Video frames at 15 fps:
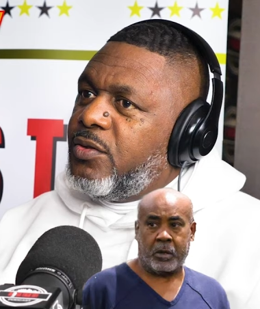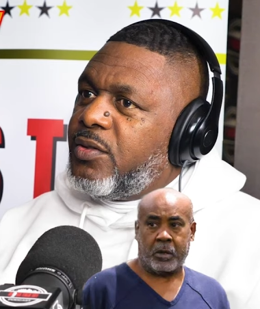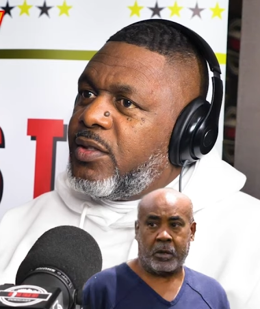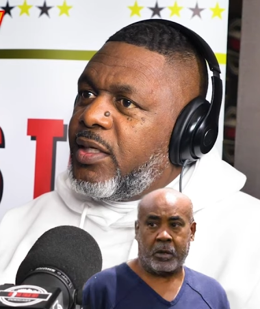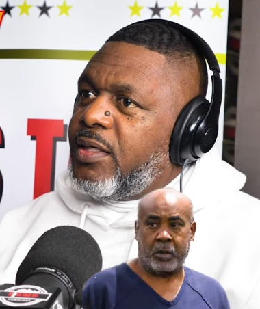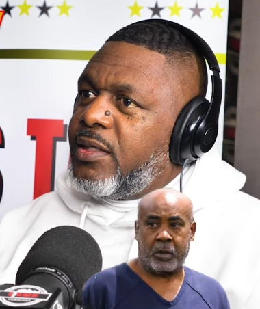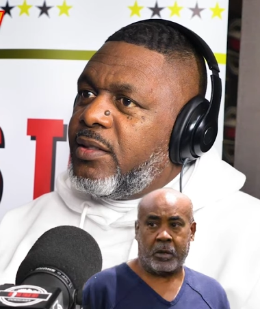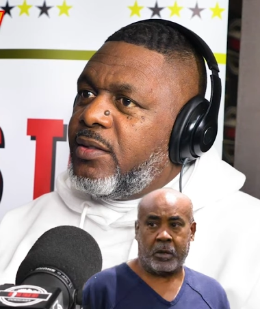Speaker 1: Do you
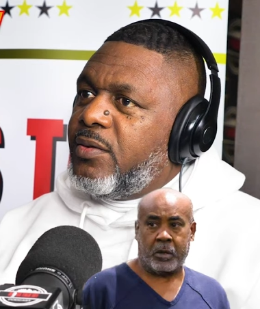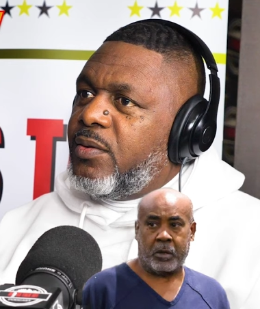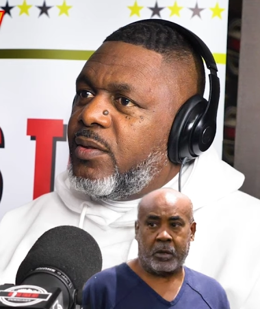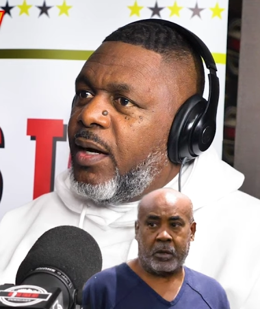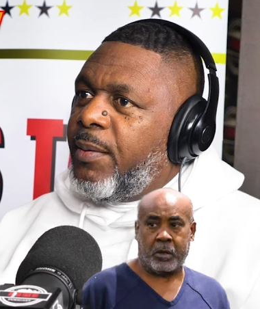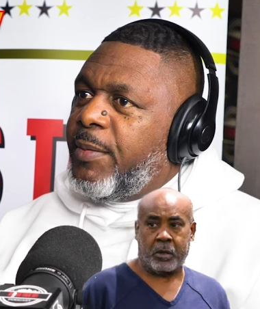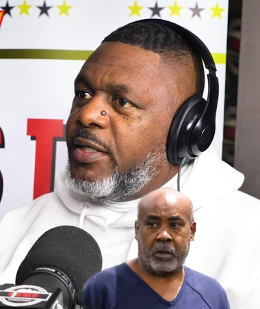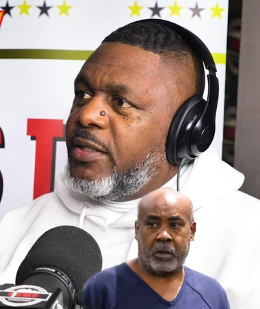think?
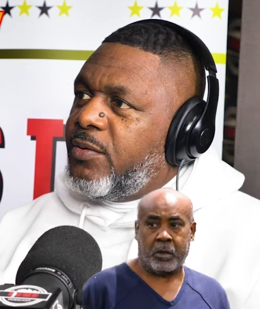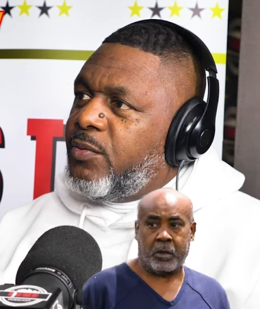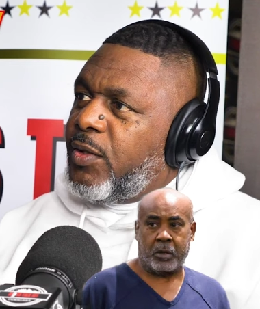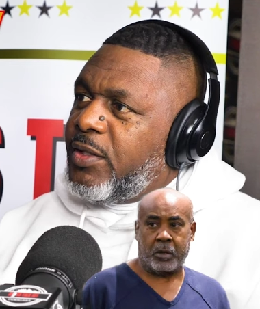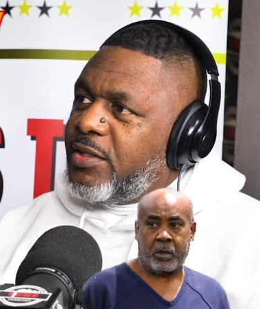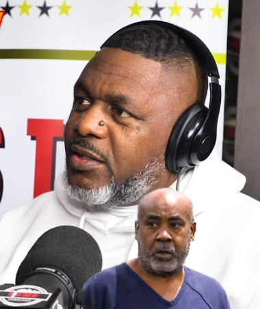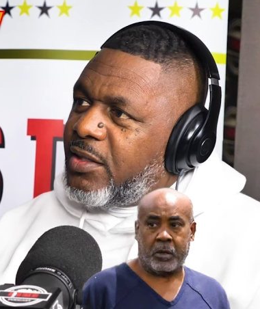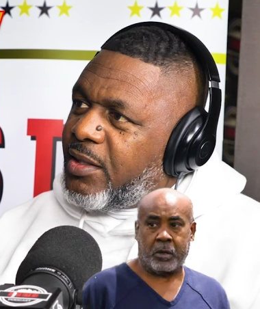I mean,
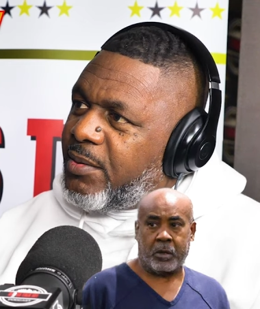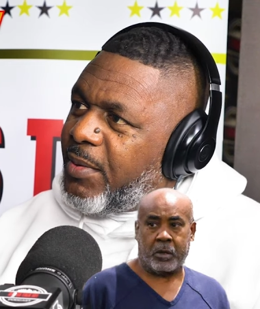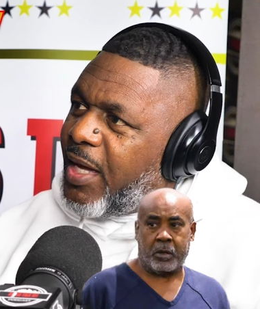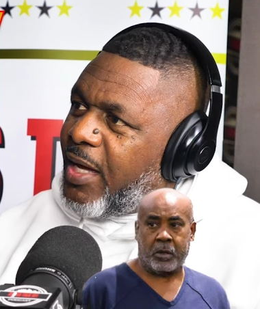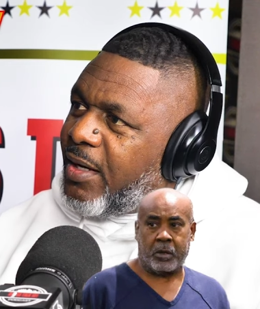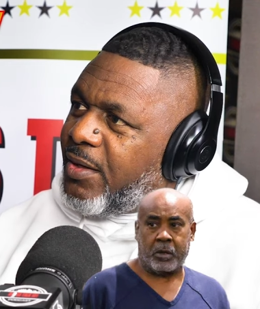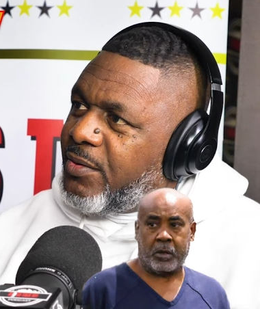what took him